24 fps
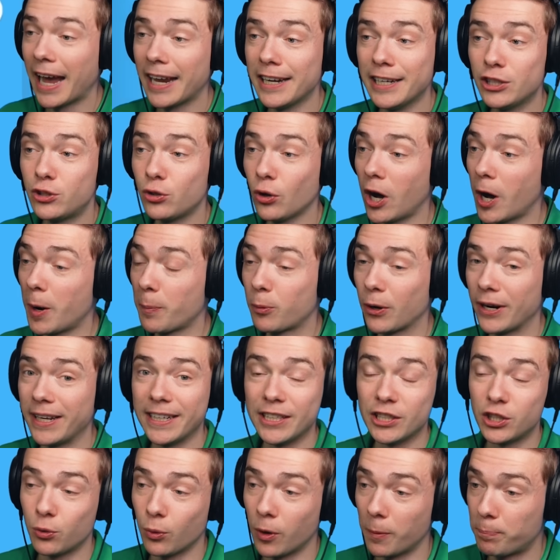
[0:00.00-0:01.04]
I need to upgrade
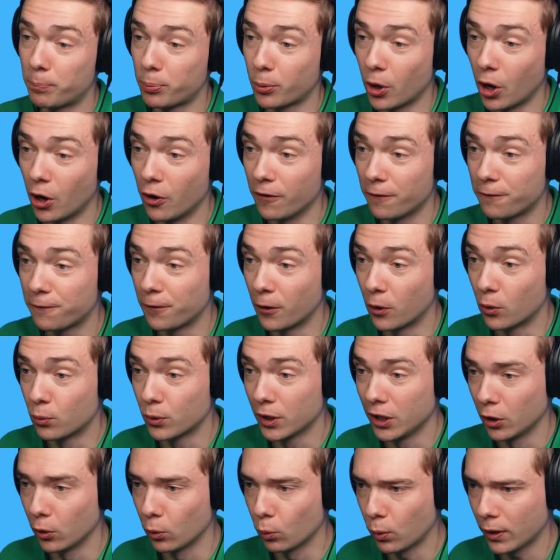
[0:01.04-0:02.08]
into a pro for
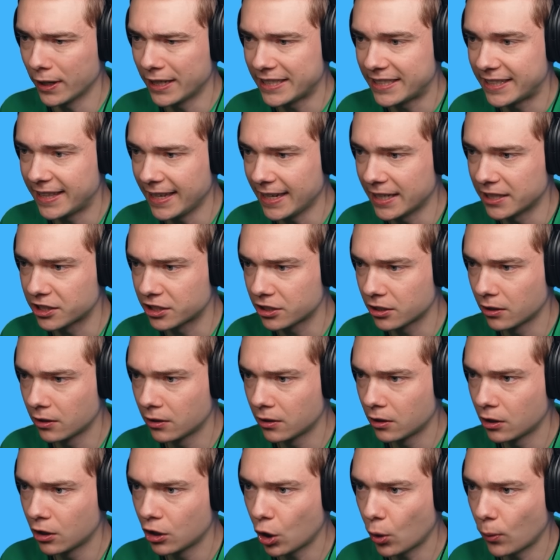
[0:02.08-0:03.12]
real. What is this?
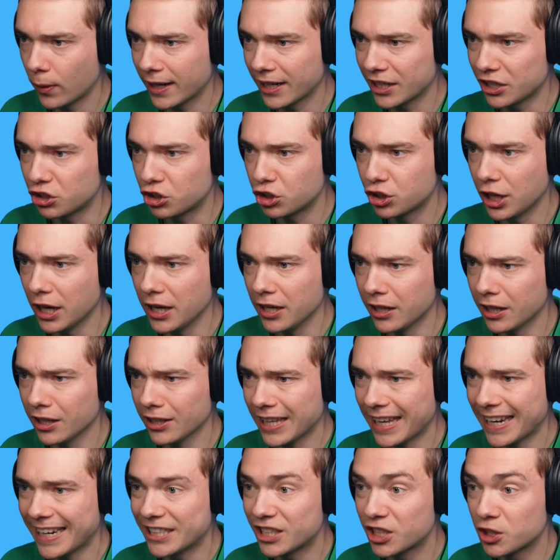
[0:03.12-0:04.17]
We're gonna shake it
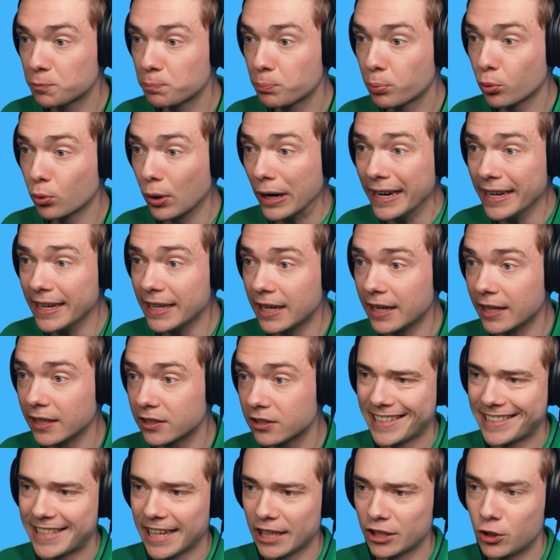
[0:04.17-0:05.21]
and then spray it.
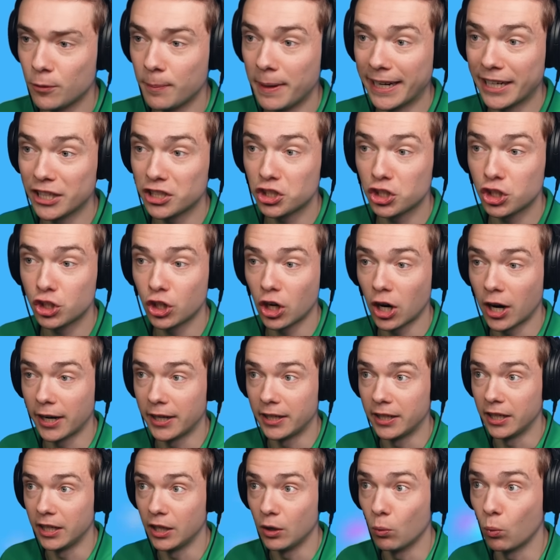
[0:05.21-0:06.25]
Is that to make it
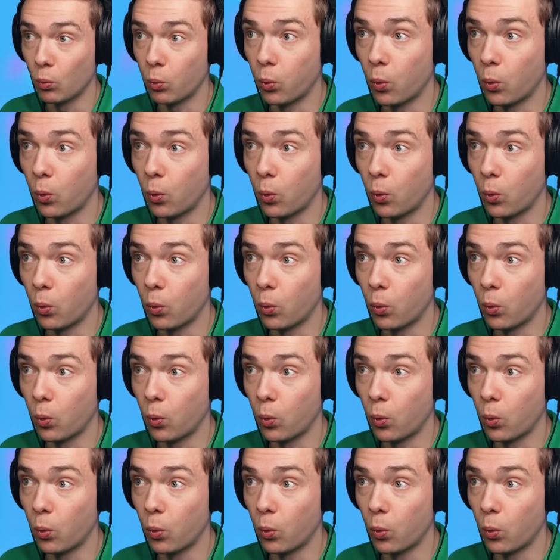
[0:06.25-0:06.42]
shiny?